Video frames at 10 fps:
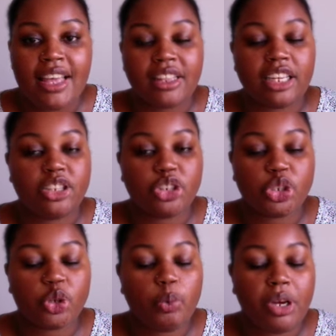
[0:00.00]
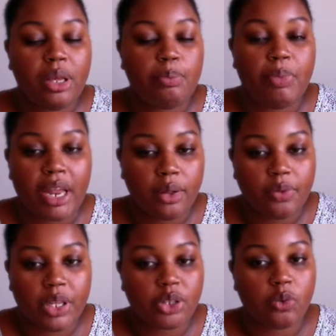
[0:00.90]
Like there's just so many
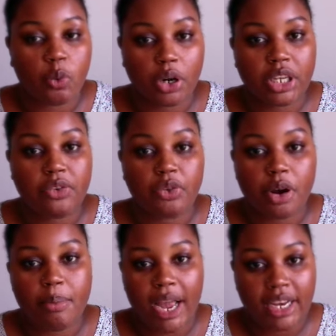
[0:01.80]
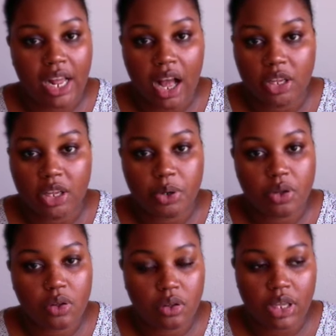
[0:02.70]
benefits of working for a magnet hospital.